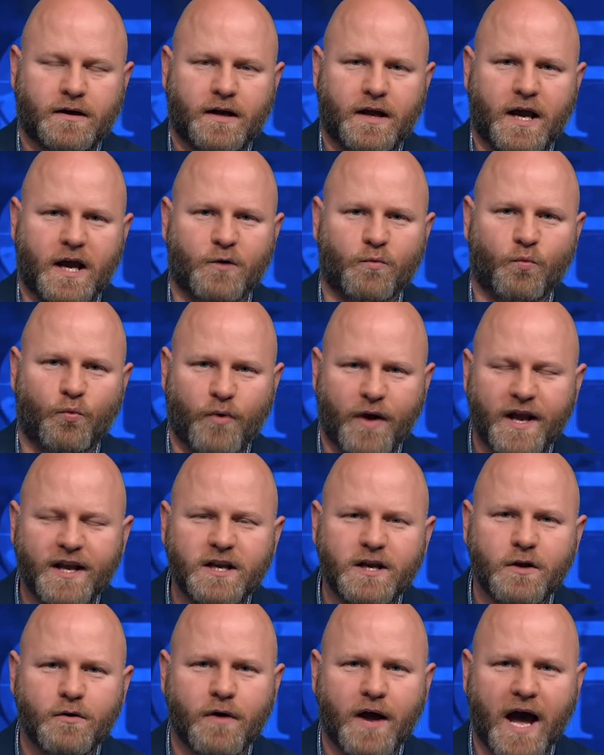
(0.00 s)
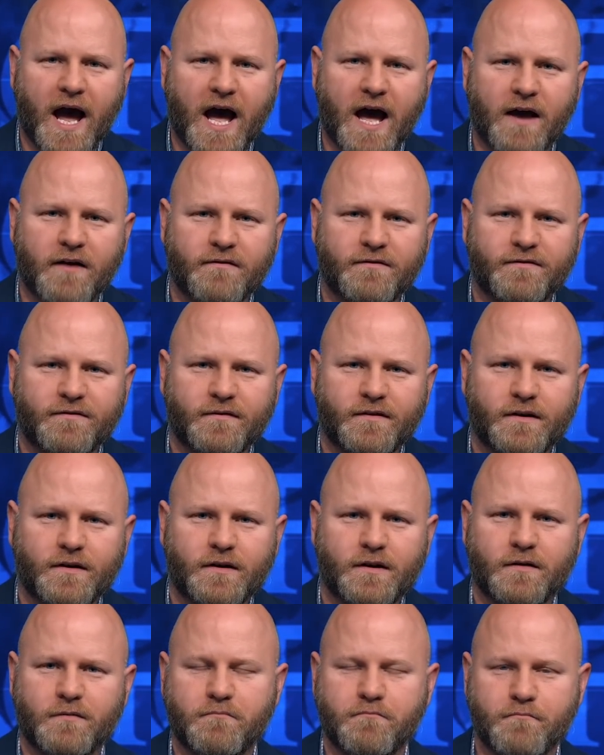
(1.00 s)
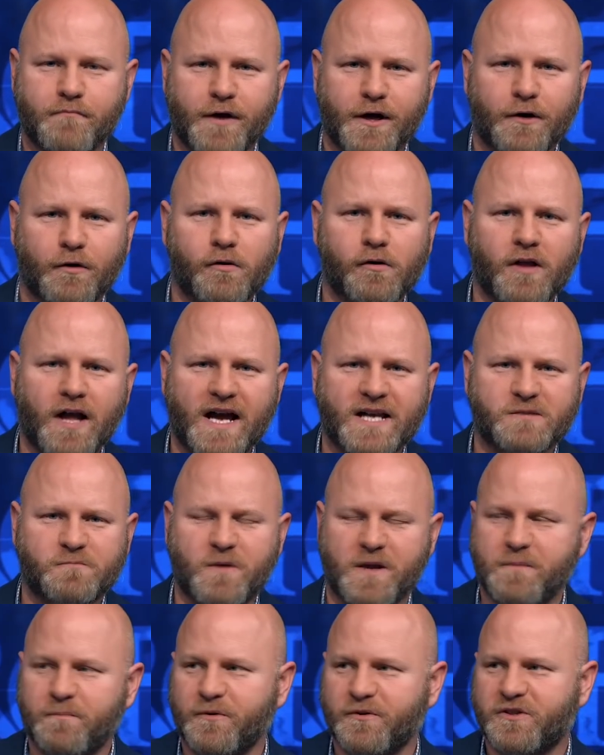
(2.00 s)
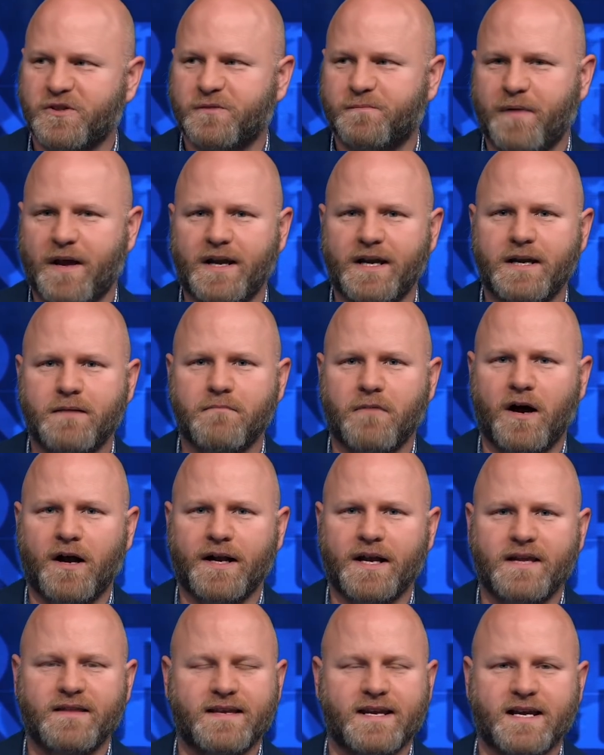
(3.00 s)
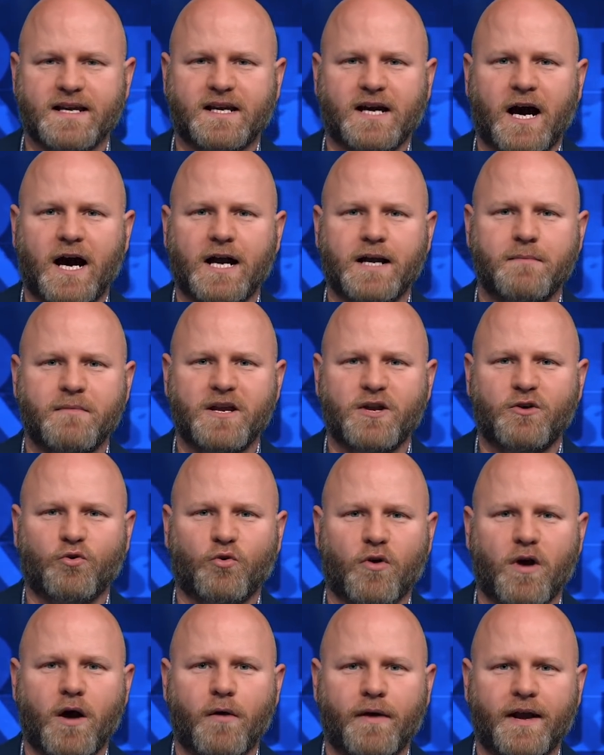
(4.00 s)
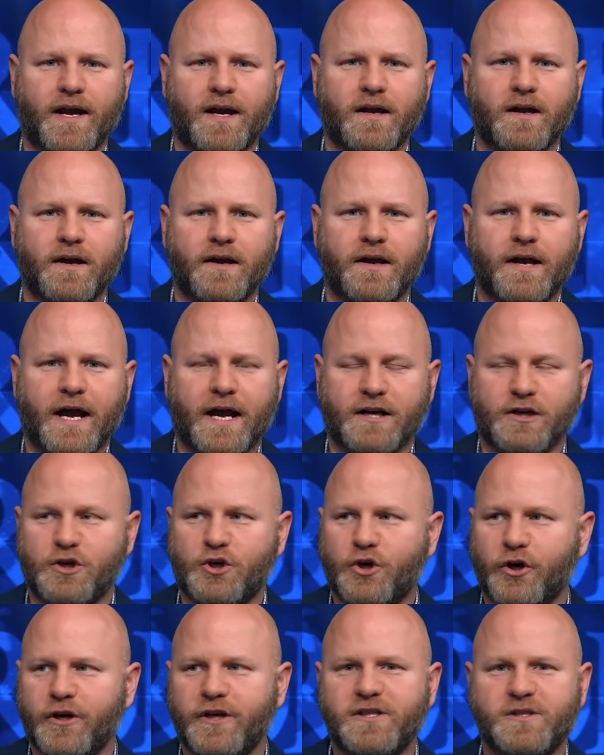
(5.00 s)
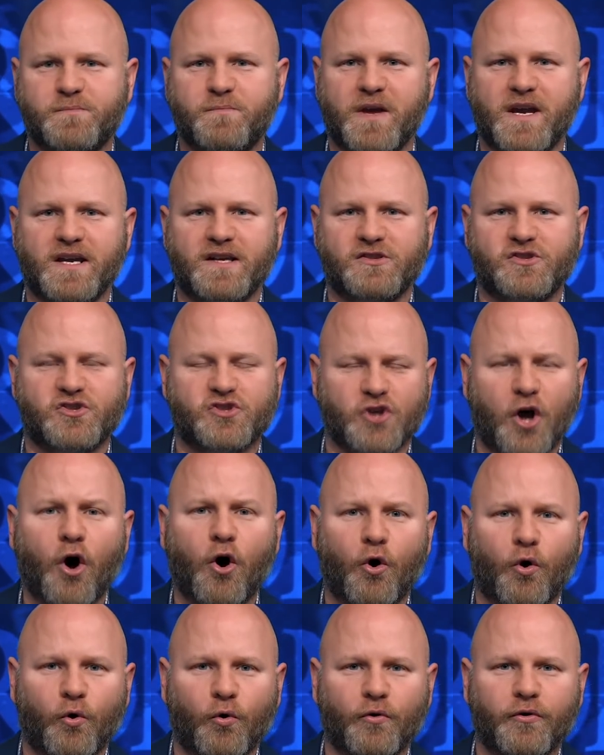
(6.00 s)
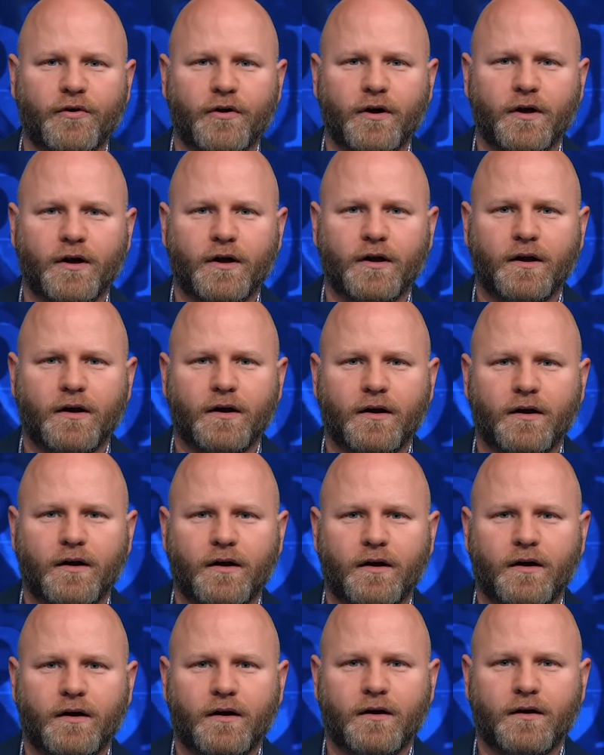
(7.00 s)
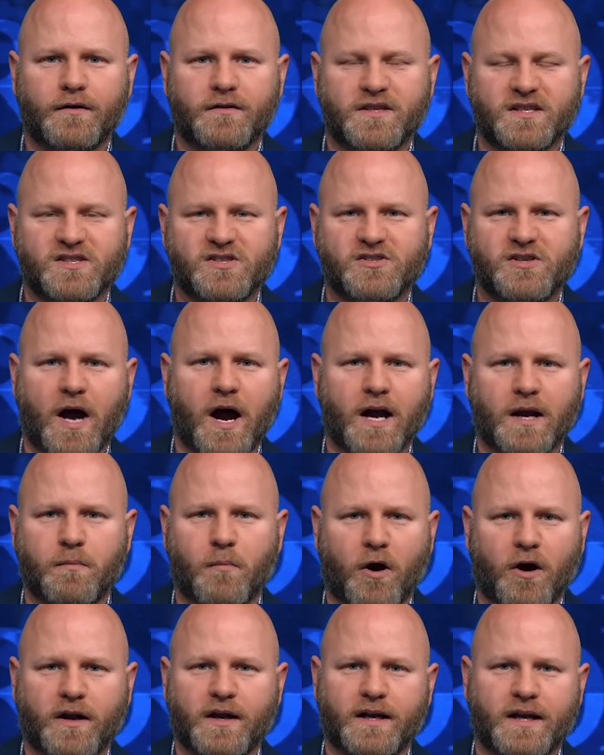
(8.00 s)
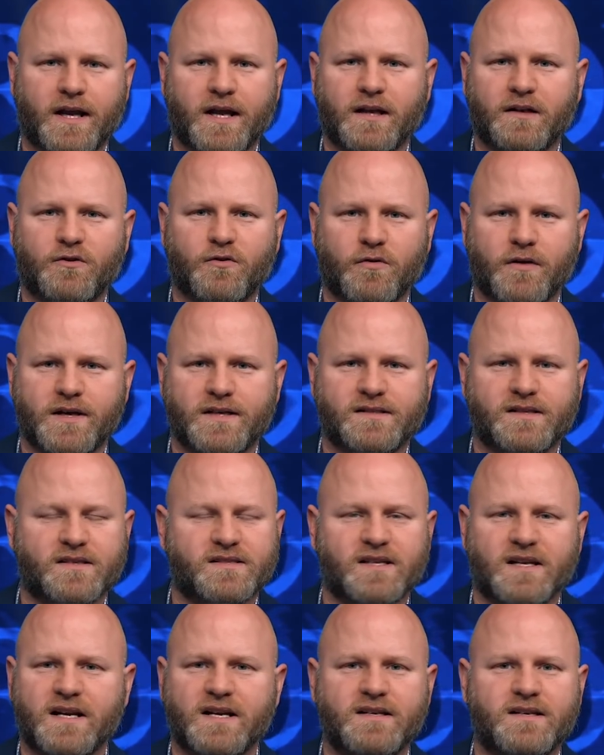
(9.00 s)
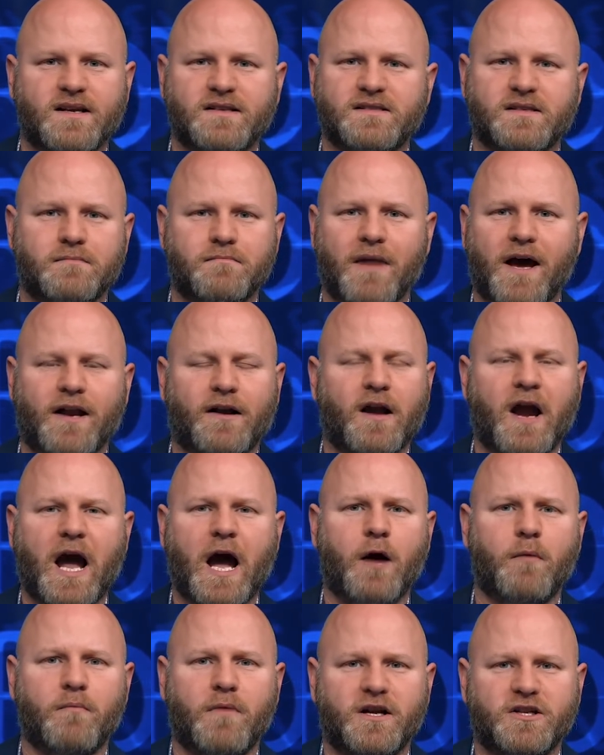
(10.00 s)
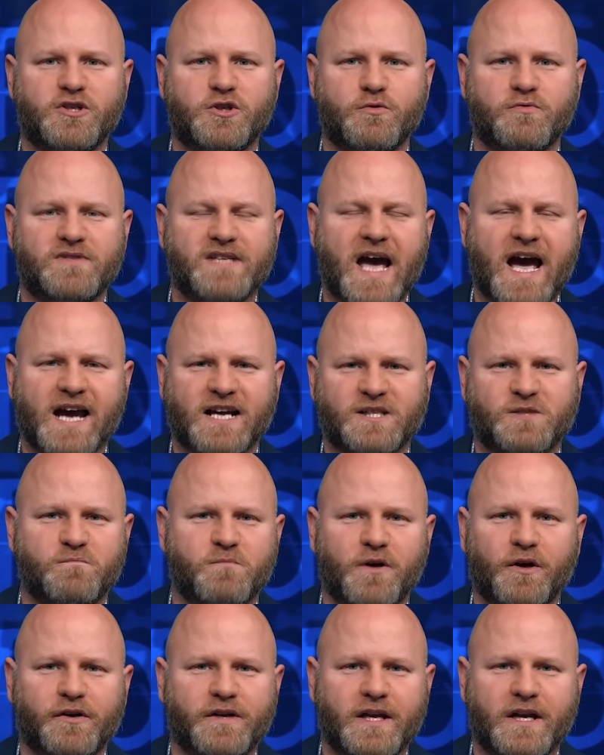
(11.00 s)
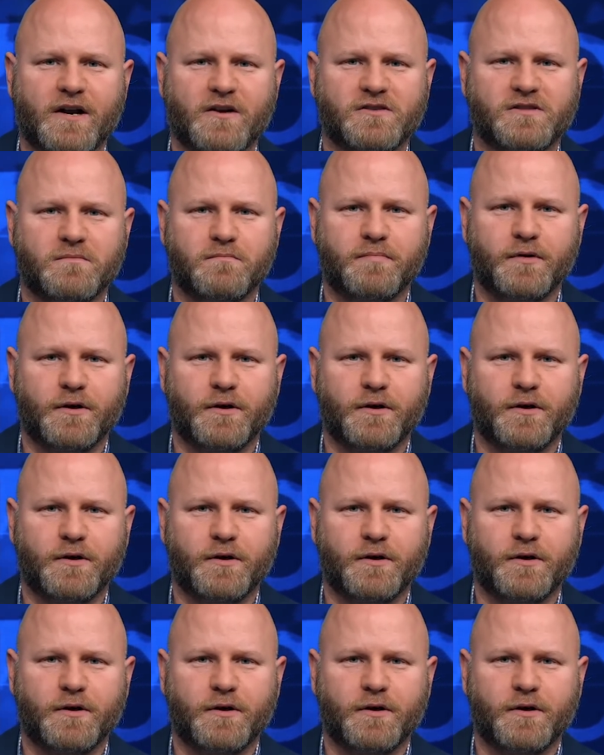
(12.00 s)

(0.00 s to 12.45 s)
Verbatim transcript: And when you have middle class people spending money, the economy growing, and goods being sold, the stock market increases, and it doesn't matter how much you tax millionaires and